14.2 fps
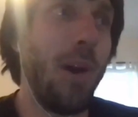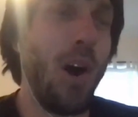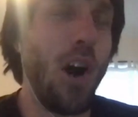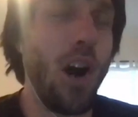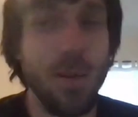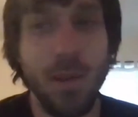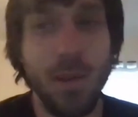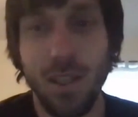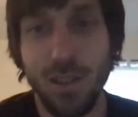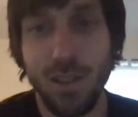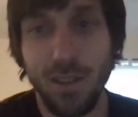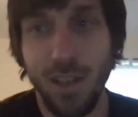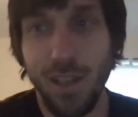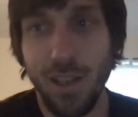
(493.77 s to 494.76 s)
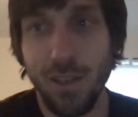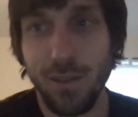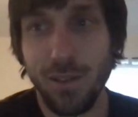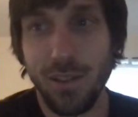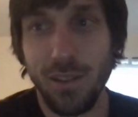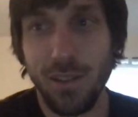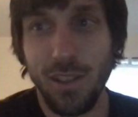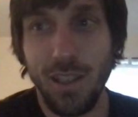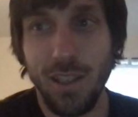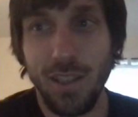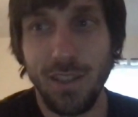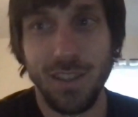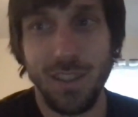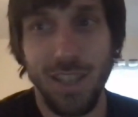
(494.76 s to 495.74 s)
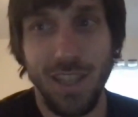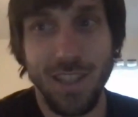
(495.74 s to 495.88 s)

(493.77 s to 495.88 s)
arming yourselves is